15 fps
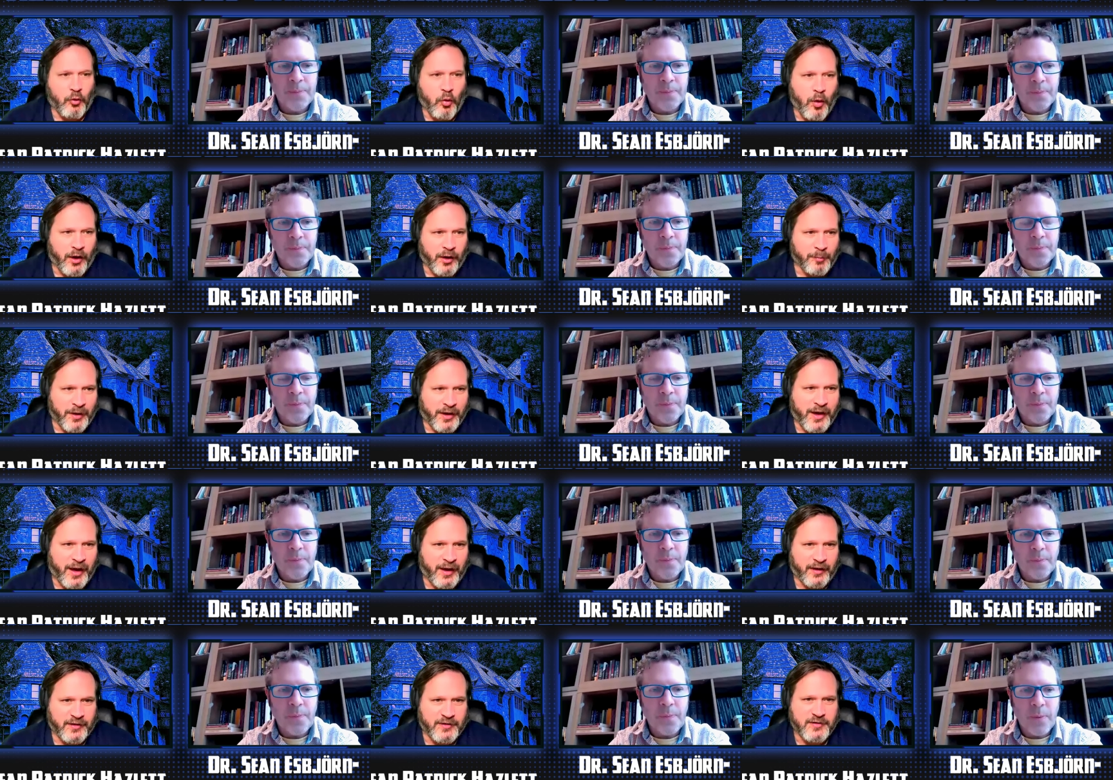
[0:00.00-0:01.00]
Speaker 1: quantum
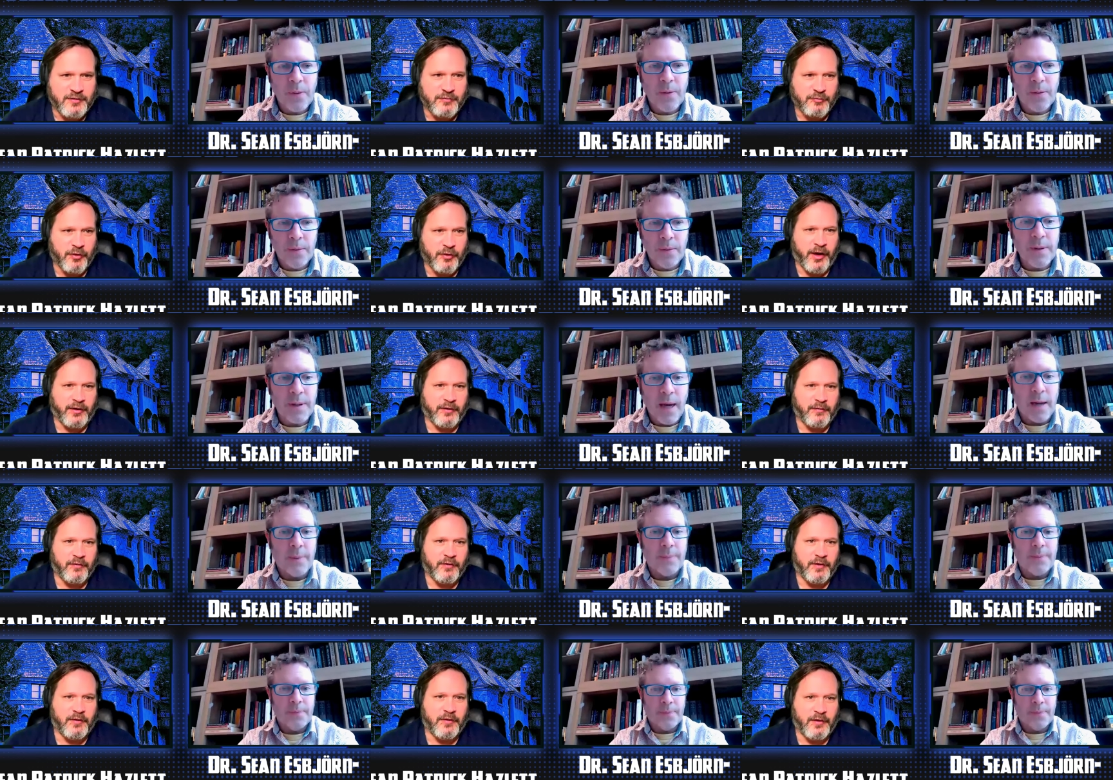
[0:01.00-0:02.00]
mechanics, right?
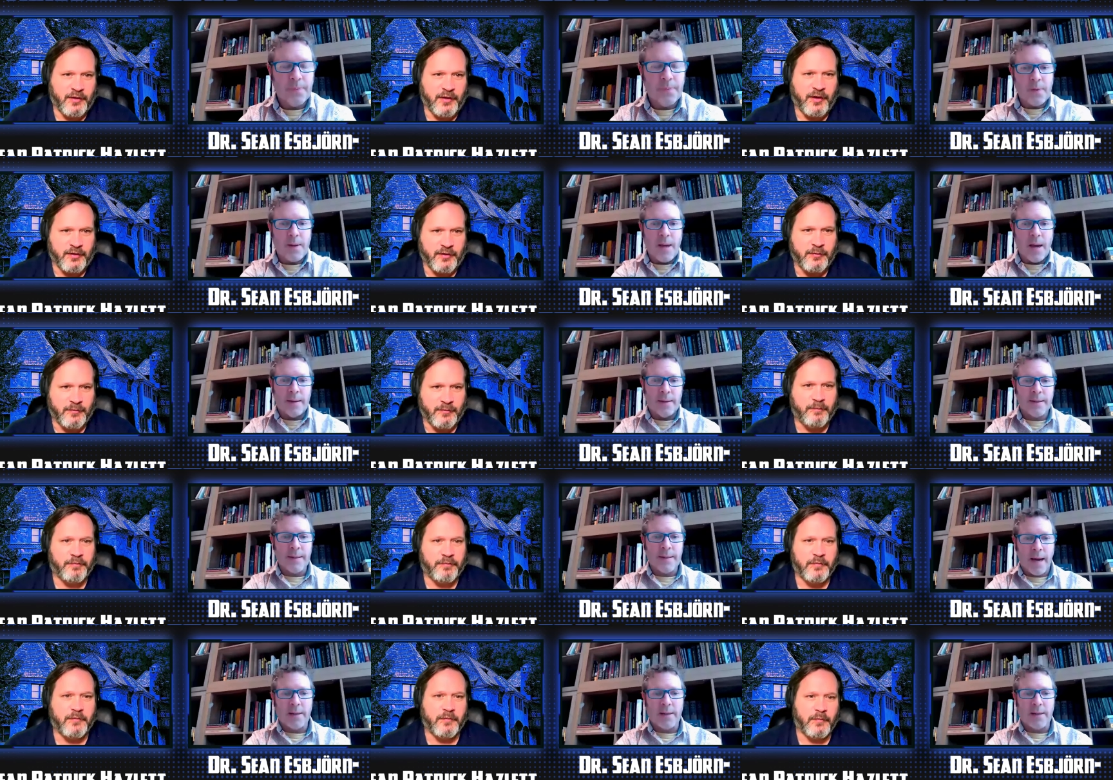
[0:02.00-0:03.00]
Yeah. It, it, yeah
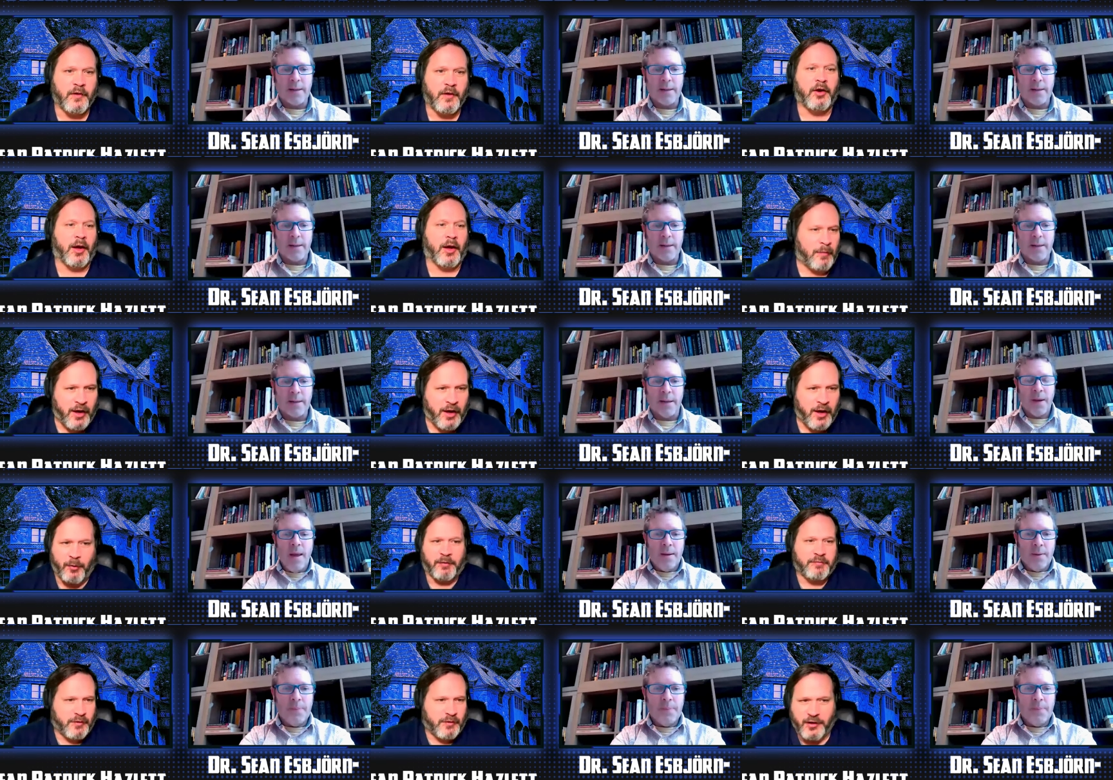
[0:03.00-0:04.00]
exactly. Okay.
Speaker 2: Anyway,
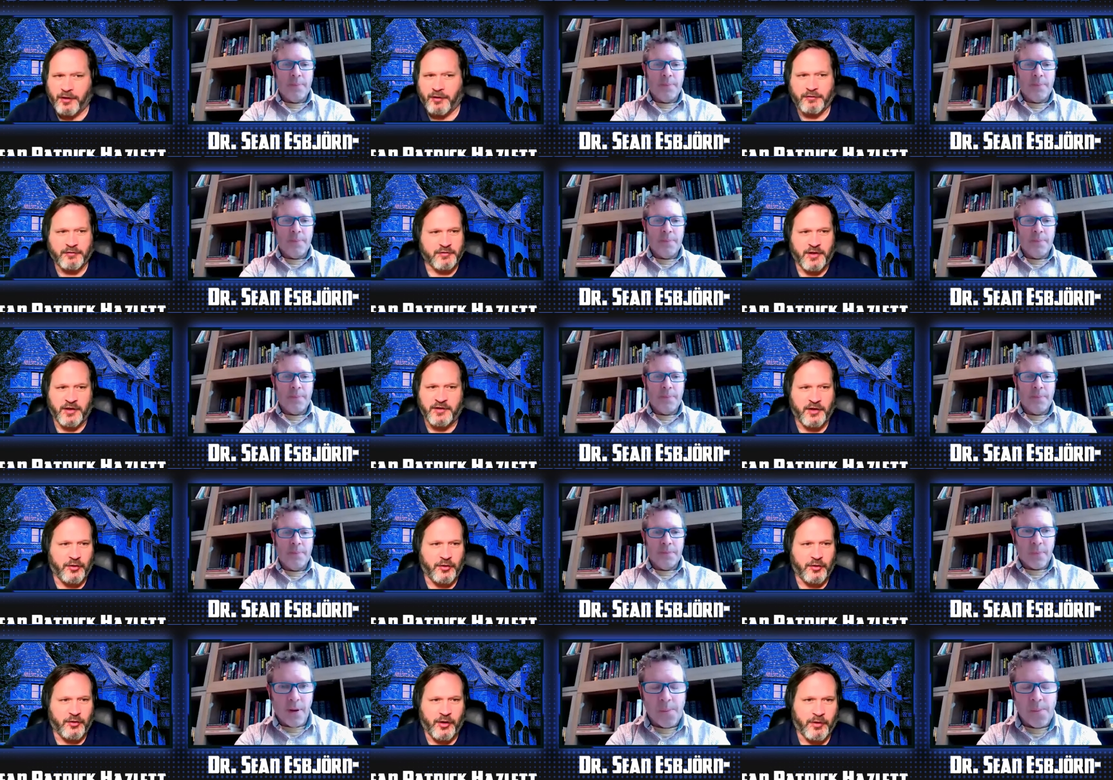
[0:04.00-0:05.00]
just continue. I
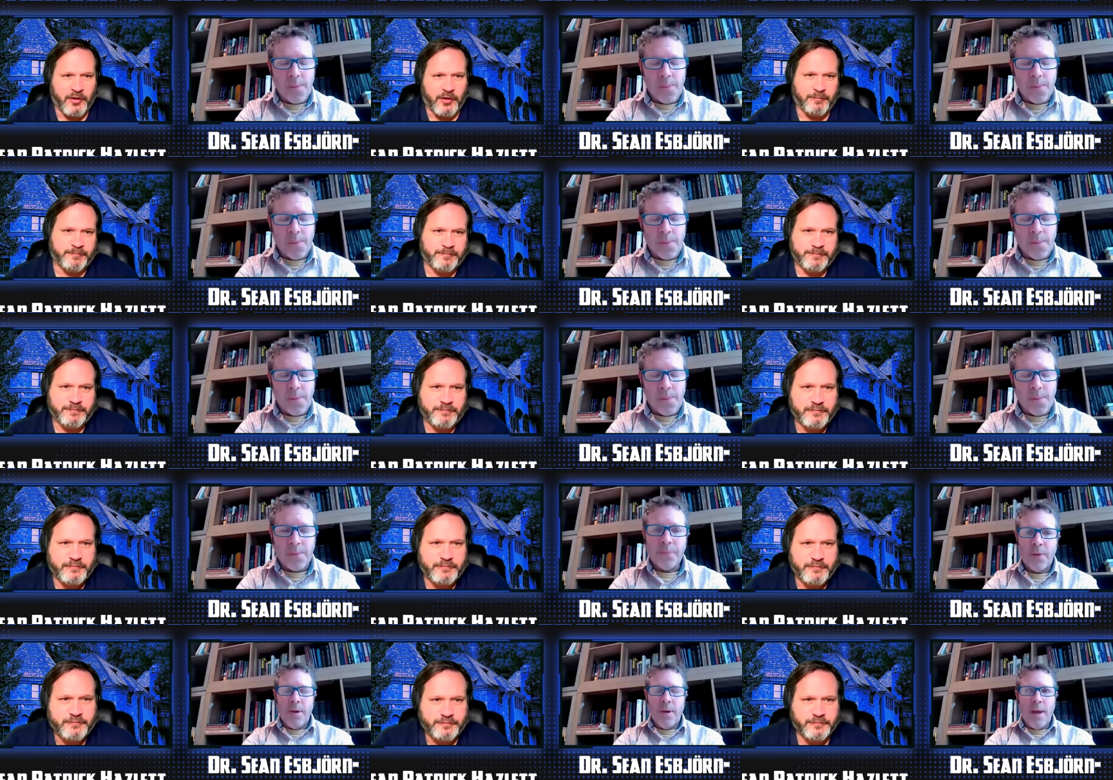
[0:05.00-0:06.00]
didn't want to.
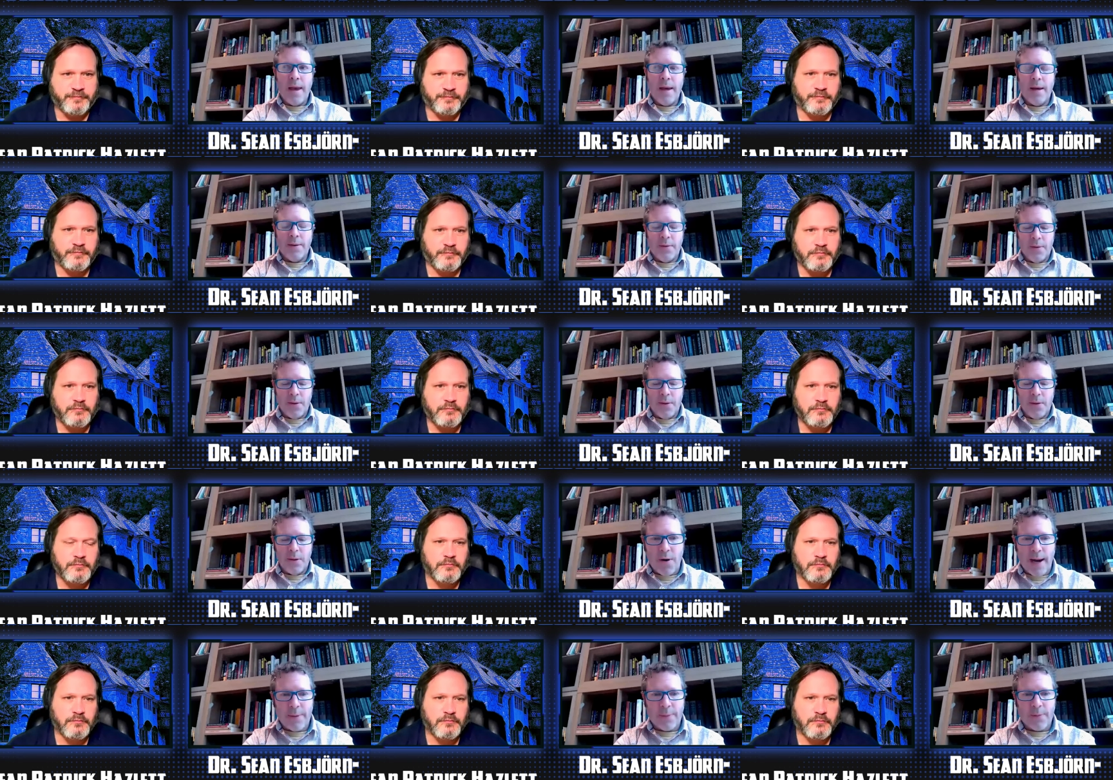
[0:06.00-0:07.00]
And
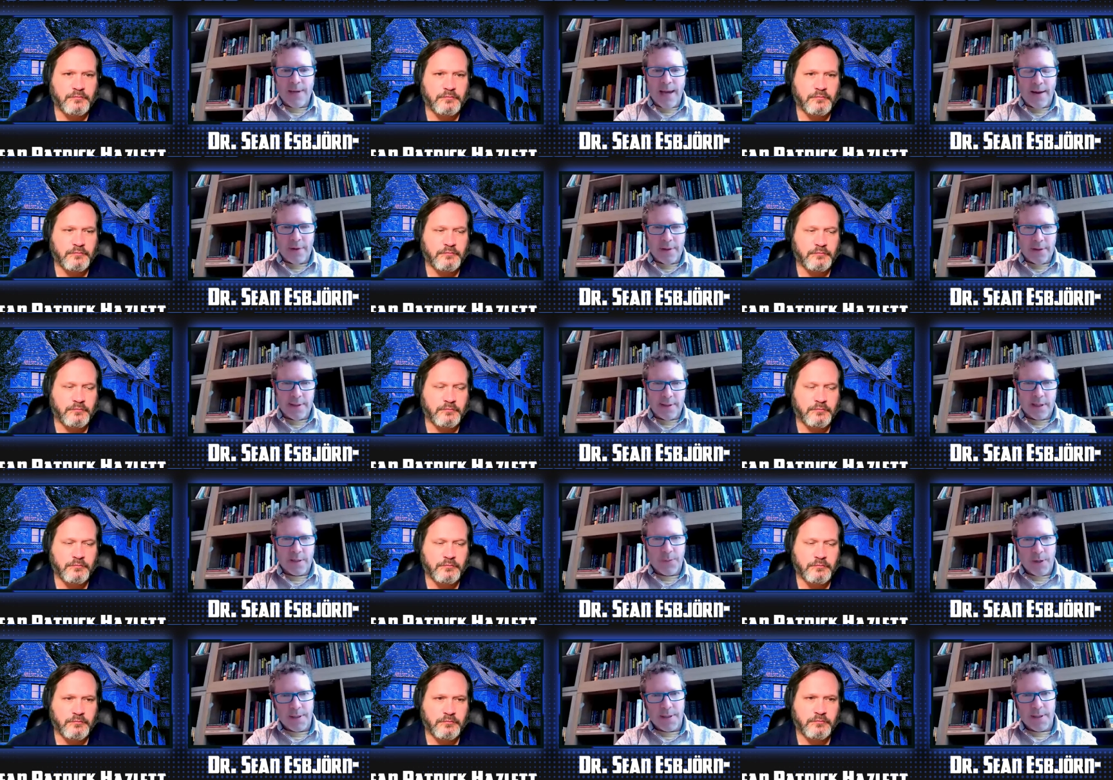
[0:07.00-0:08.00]
so I was having these
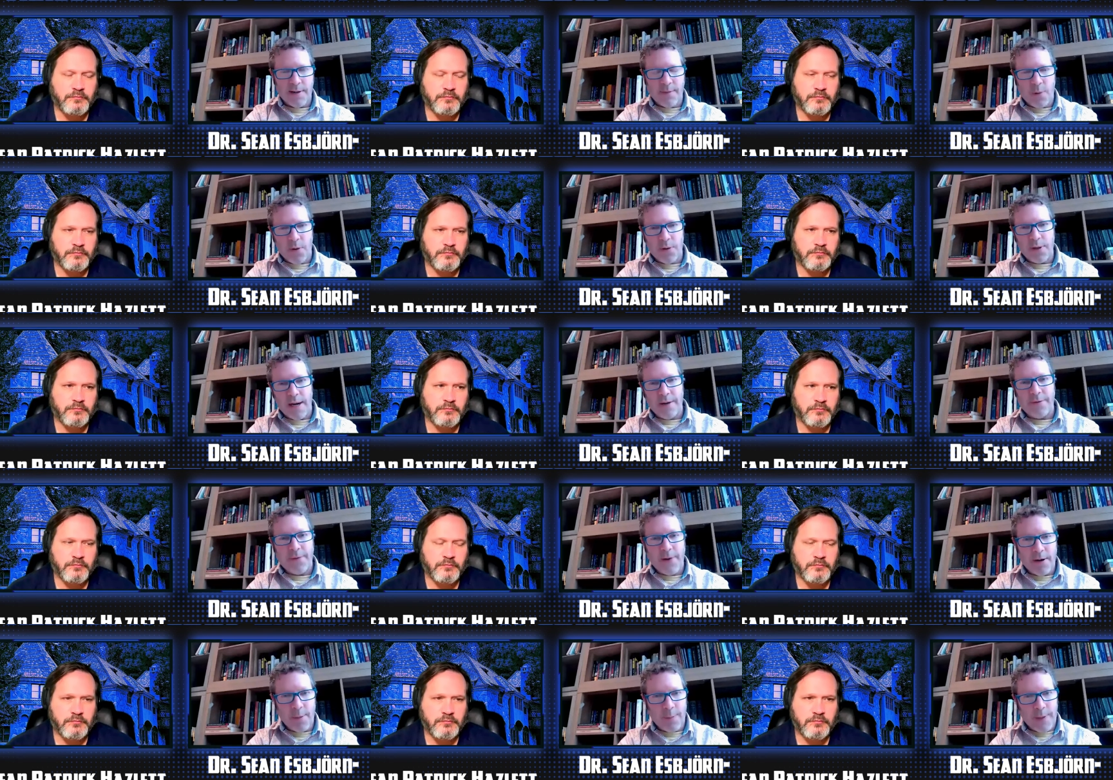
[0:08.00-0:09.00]
experiences of both kind of
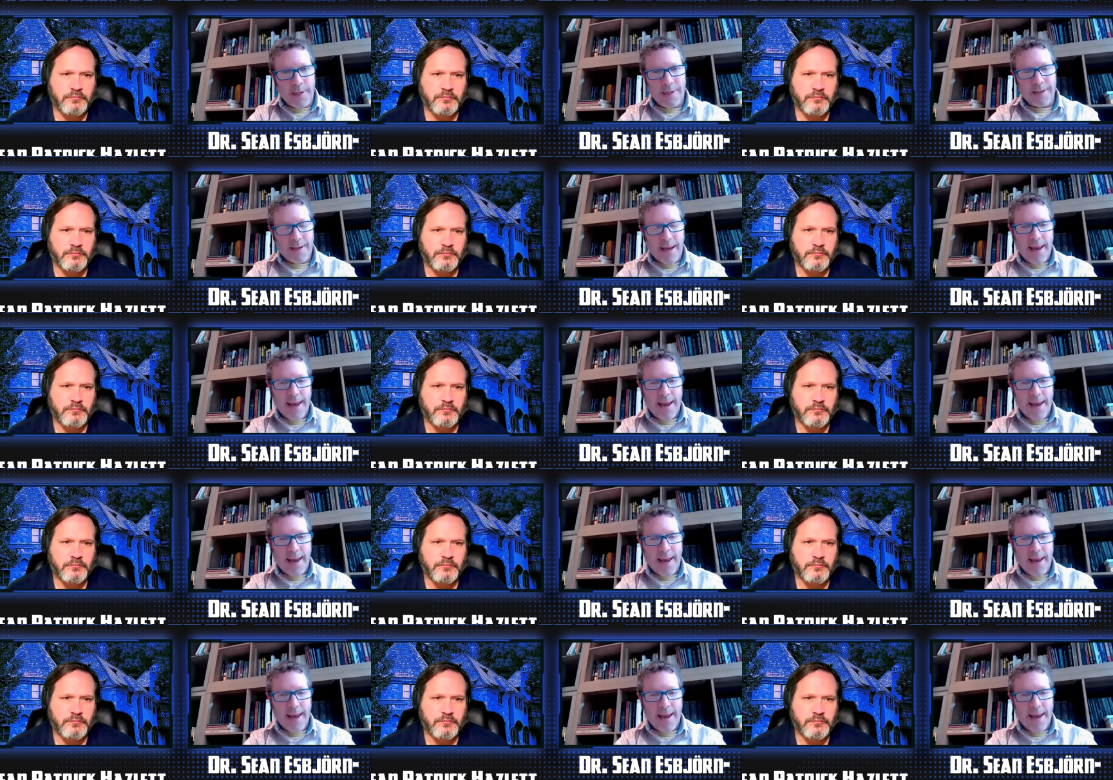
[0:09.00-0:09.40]
fairy beings